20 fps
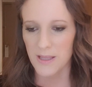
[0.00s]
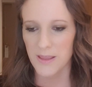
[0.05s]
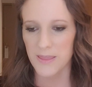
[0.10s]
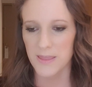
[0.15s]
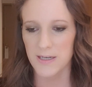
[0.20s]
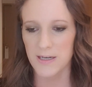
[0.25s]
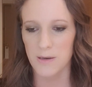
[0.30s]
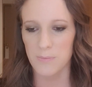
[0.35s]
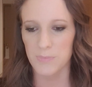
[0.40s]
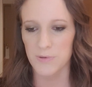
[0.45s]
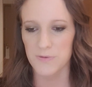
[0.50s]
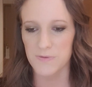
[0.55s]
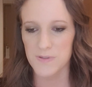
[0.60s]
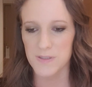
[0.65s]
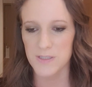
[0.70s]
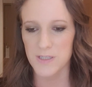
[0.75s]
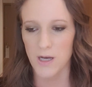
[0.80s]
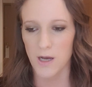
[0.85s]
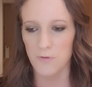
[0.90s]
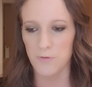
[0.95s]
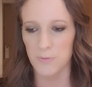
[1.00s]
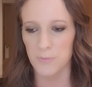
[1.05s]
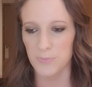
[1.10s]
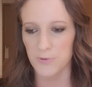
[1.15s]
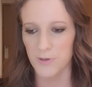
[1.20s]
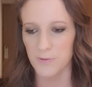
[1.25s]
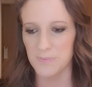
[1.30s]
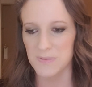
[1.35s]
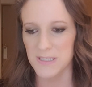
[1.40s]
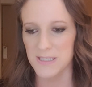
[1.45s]
the number of staff and
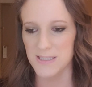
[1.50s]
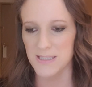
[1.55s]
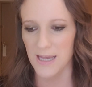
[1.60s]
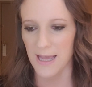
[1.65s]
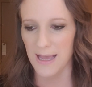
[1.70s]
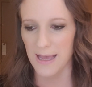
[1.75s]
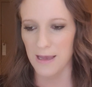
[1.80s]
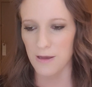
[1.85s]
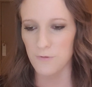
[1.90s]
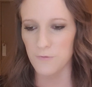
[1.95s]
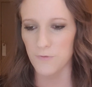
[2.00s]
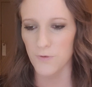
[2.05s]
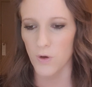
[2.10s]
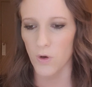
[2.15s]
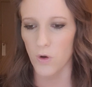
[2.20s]
properties I have,